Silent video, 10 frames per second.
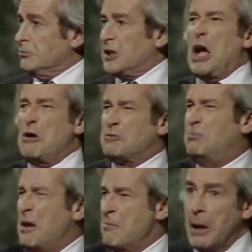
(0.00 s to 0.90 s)
"Cow's
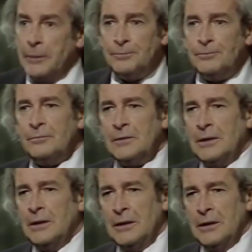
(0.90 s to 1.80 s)
bum."
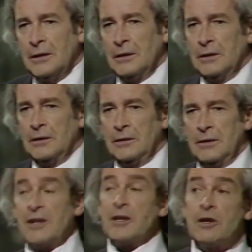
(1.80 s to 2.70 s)

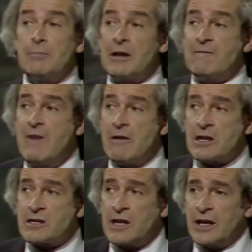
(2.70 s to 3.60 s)
"I think you're being a
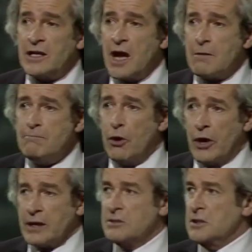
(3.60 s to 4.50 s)
very silly young
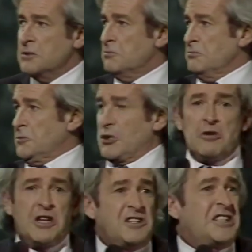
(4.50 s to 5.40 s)
boy."
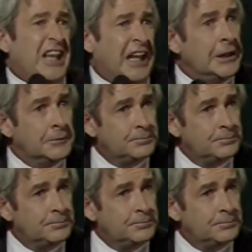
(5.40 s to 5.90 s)
"Donkey's dick."